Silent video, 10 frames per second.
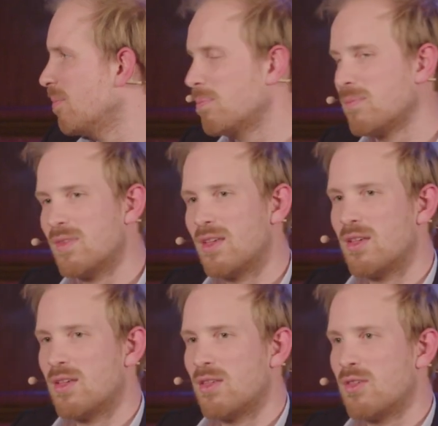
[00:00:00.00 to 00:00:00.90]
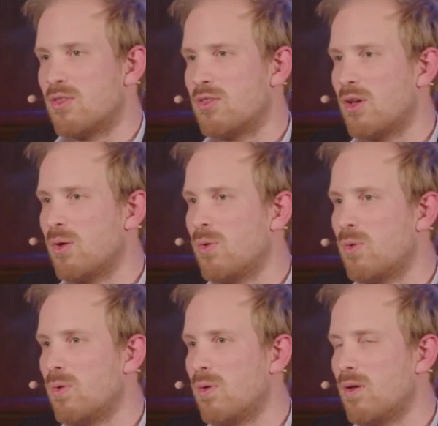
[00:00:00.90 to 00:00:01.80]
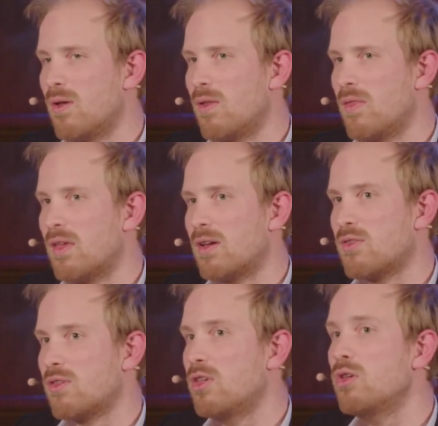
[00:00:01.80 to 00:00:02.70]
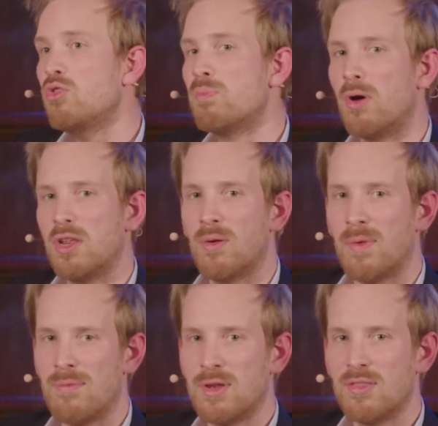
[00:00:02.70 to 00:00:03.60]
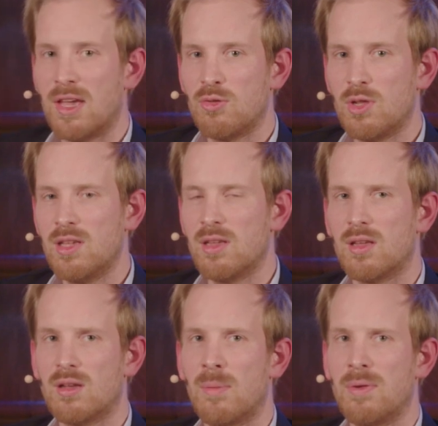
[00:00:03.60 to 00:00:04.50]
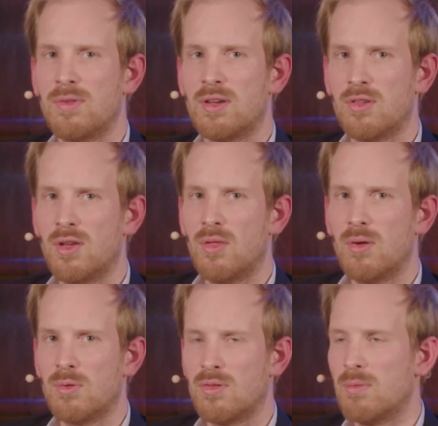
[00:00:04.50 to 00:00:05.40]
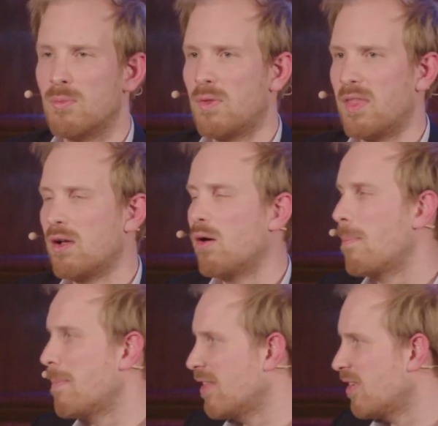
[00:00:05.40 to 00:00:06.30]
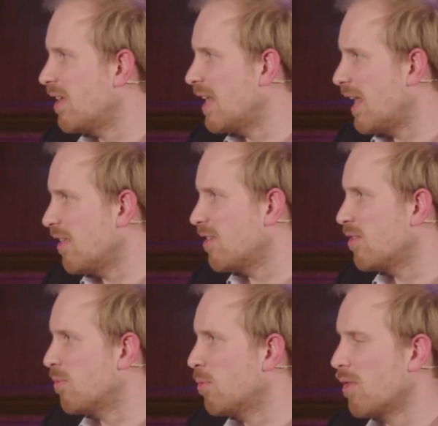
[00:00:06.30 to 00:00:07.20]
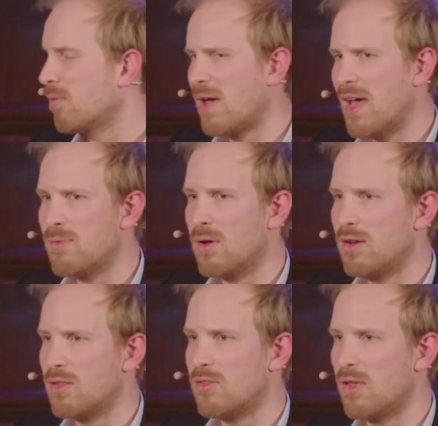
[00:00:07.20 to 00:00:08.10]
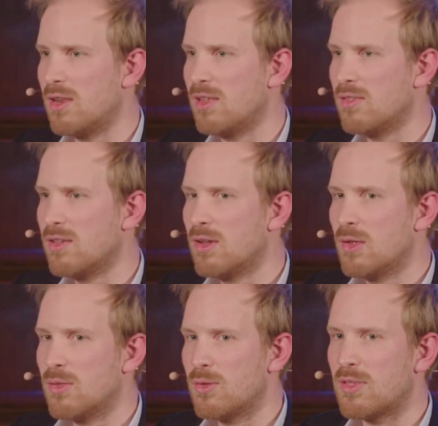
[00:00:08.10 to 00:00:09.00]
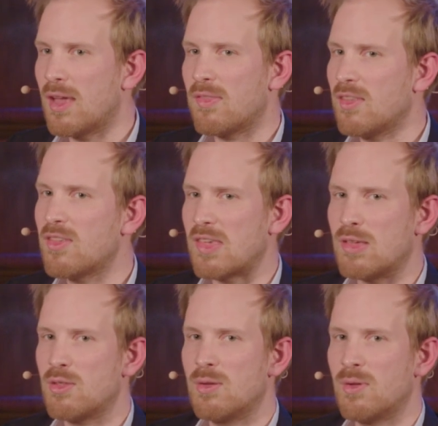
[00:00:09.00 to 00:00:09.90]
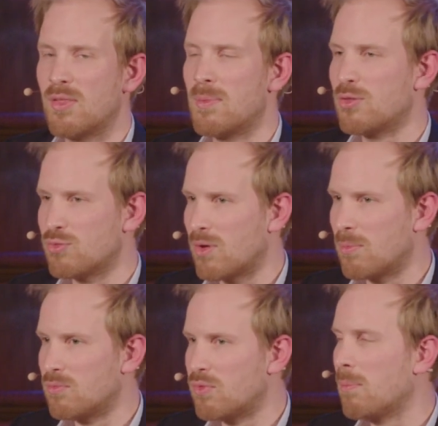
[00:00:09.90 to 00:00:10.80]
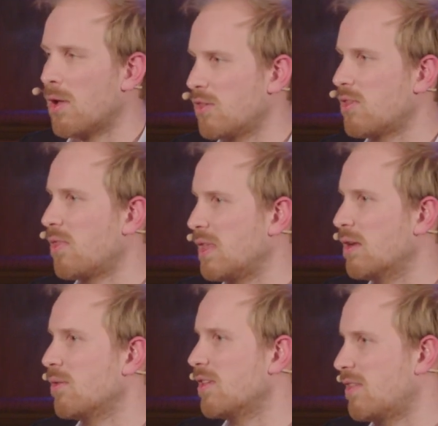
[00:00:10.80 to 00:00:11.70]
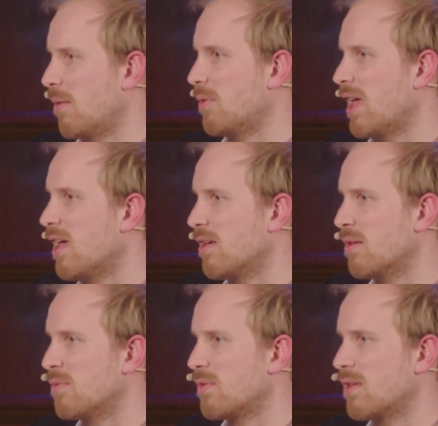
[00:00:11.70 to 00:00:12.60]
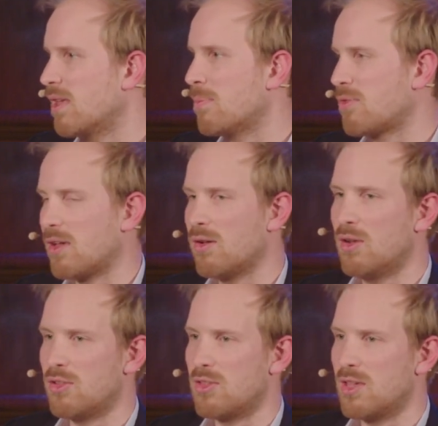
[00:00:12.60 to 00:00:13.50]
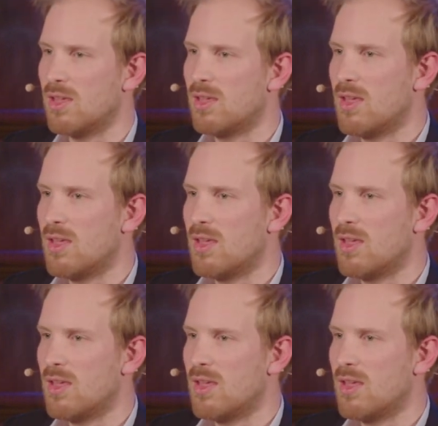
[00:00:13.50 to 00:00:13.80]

Yeah. So... there's a huge body of evidence, actually. A couple of years ago, there was what they call a meta-analysis of more than 500 studies. Turns out this is actually one of the most robust theories that we have in psychology.